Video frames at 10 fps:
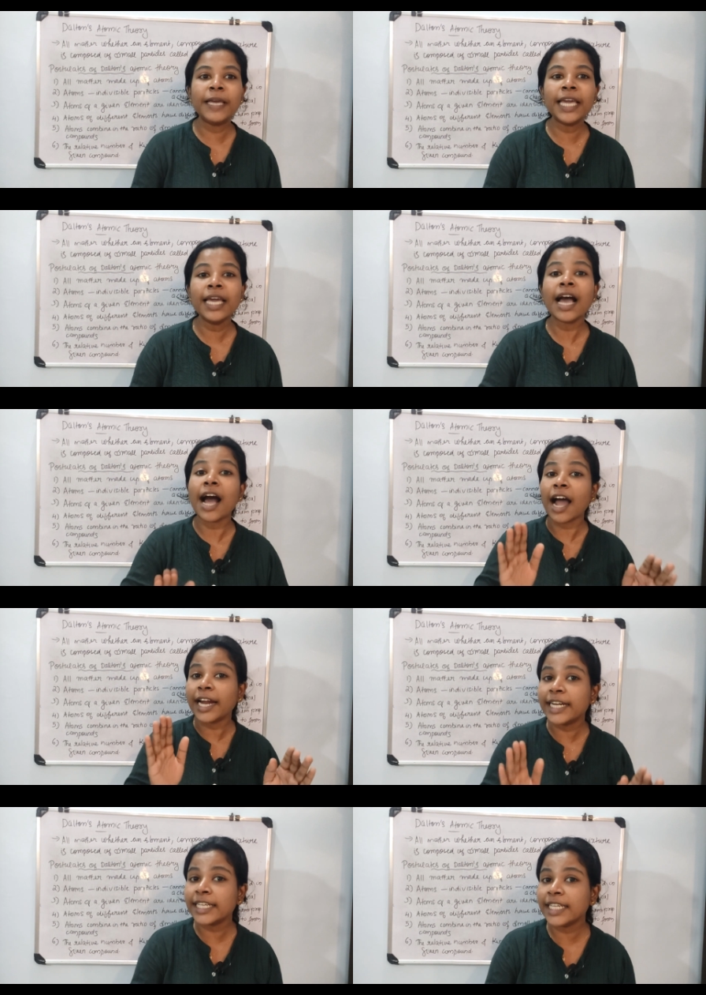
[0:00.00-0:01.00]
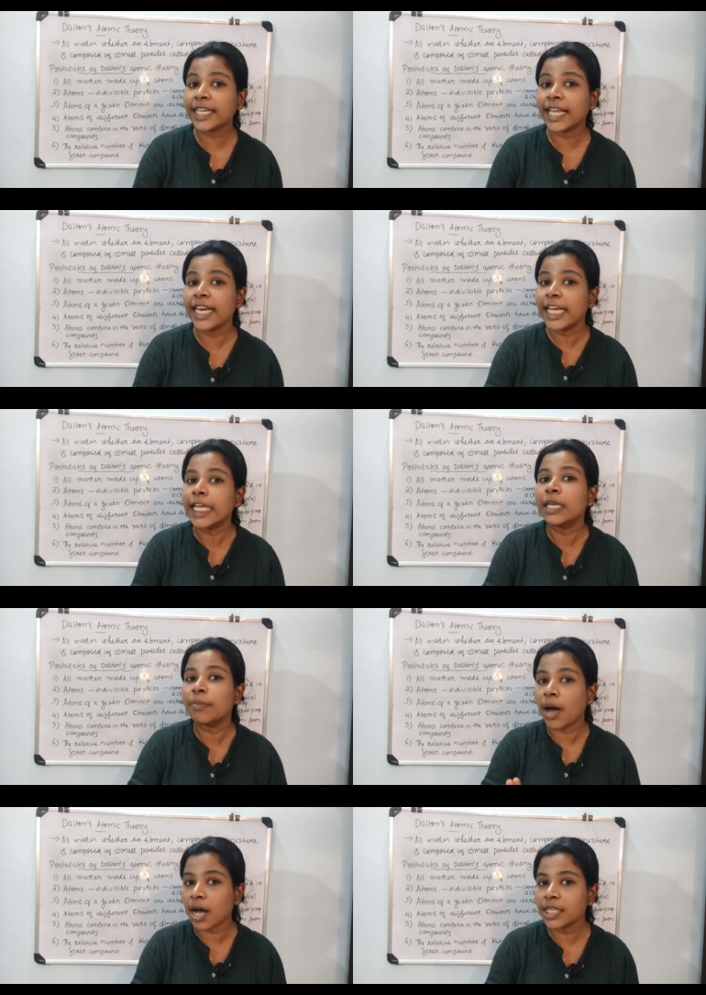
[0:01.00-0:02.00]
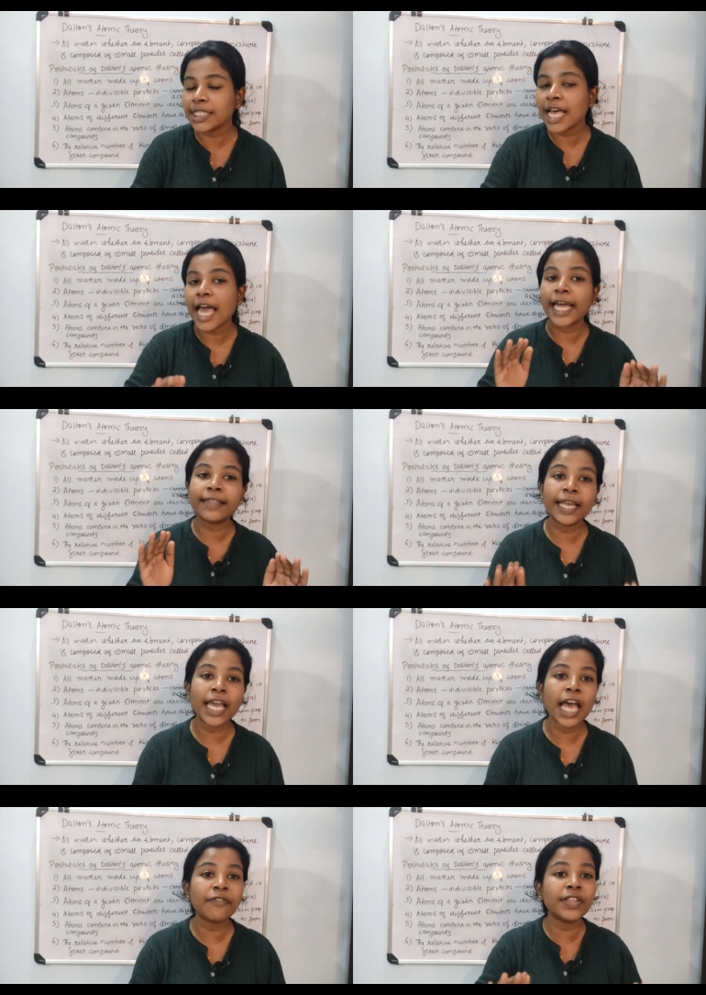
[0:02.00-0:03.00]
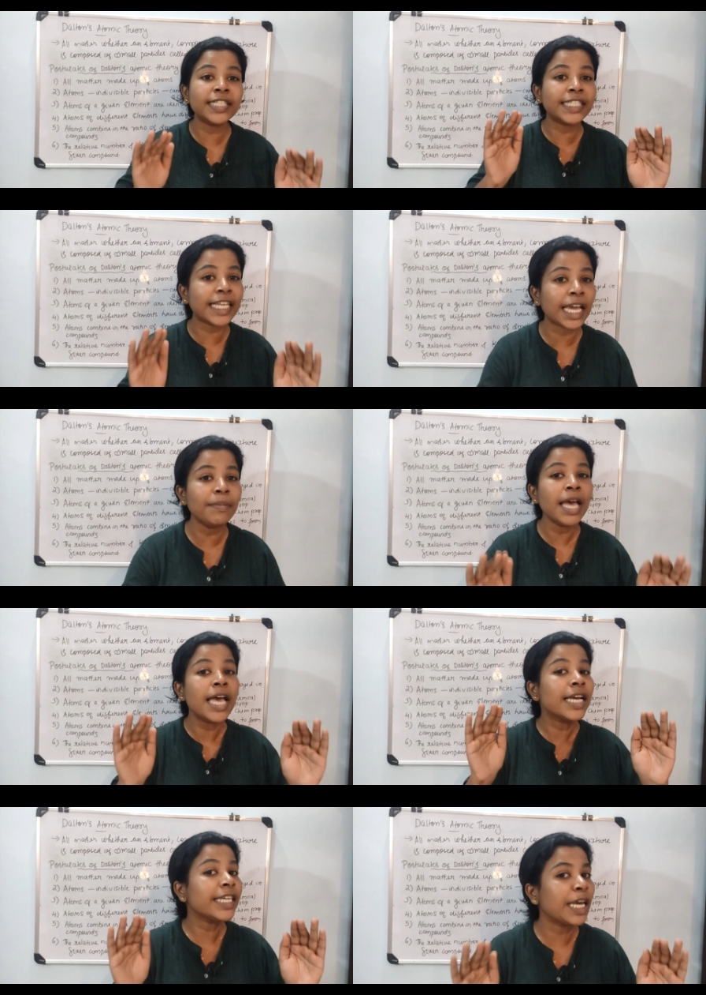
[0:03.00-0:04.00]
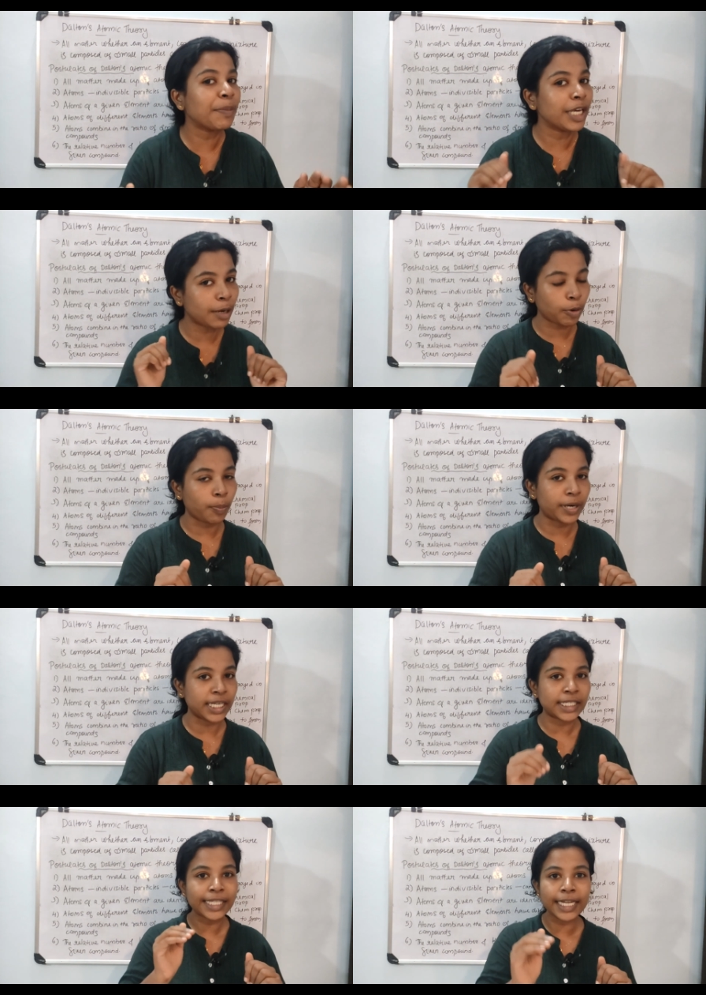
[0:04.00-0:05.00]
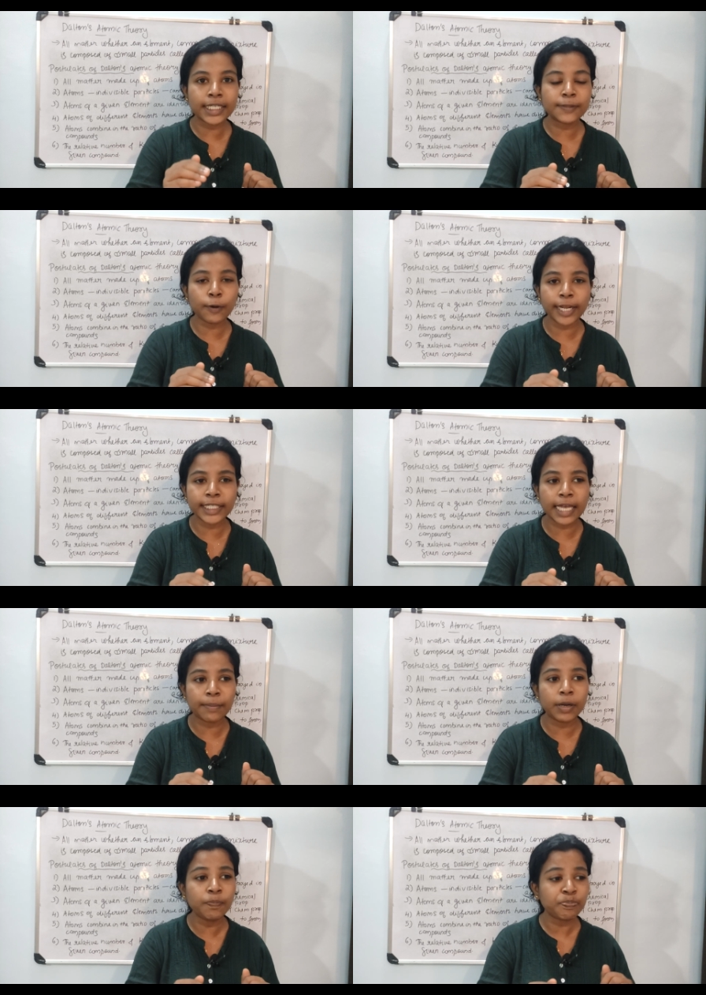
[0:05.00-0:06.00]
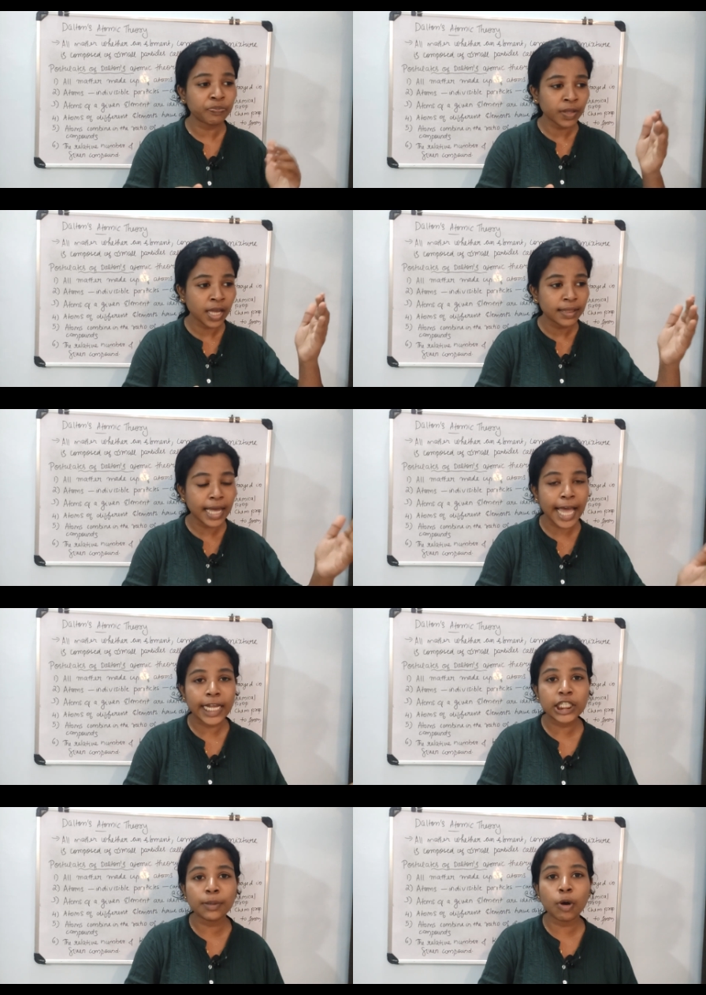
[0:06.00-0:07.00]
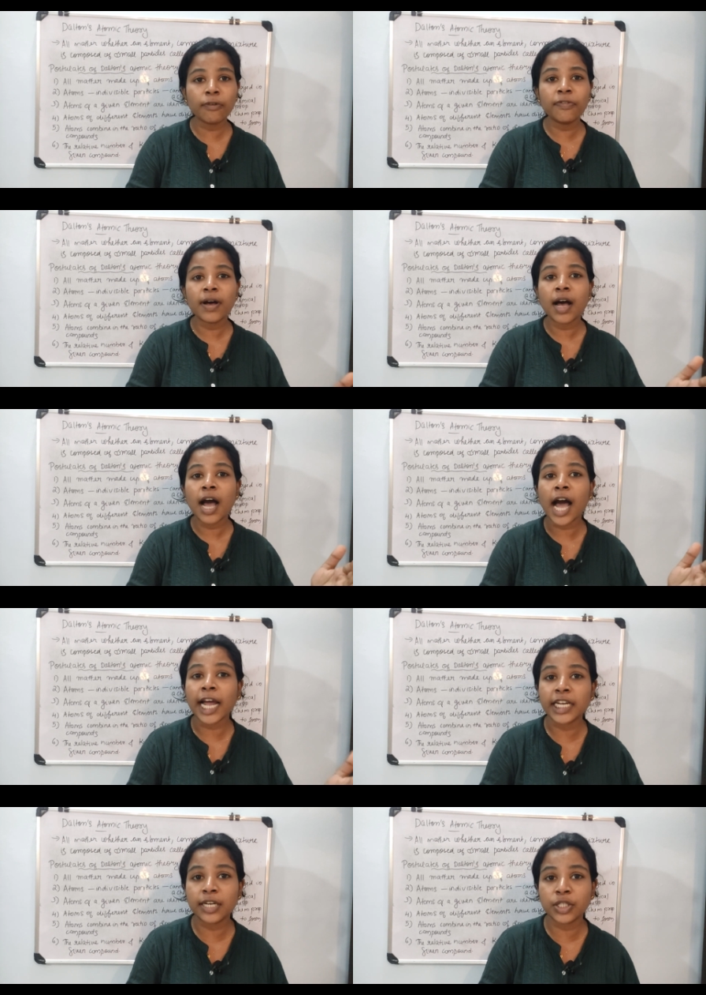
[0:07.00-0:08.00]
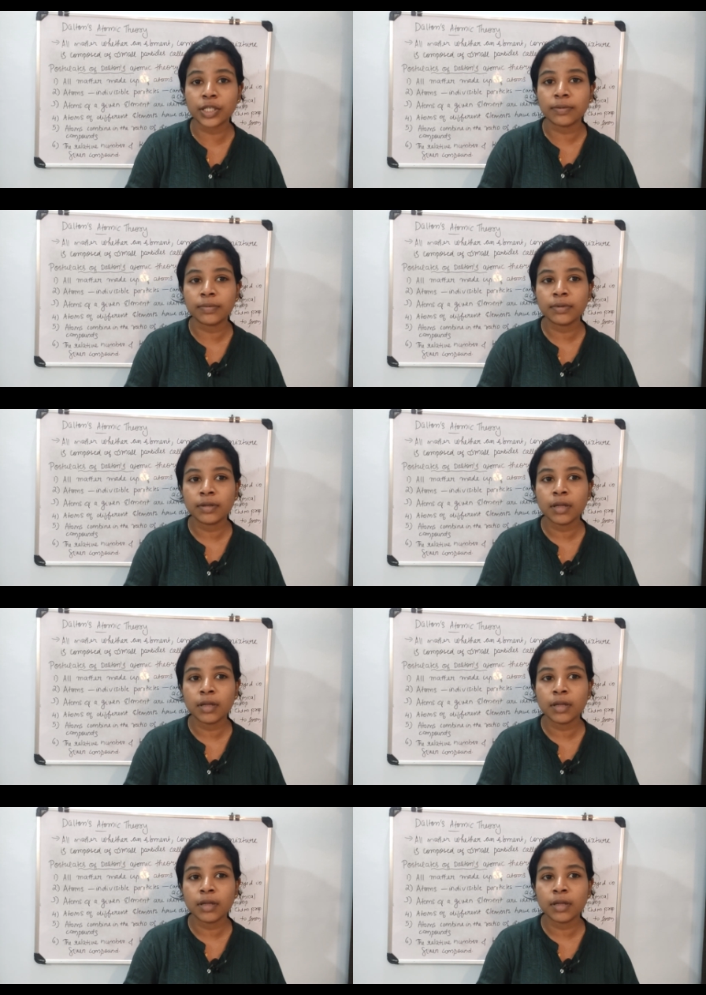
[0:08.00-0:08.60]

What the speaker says: be identical in mass and they have the same chemical properties. That is, for example, the atom of hydrogen.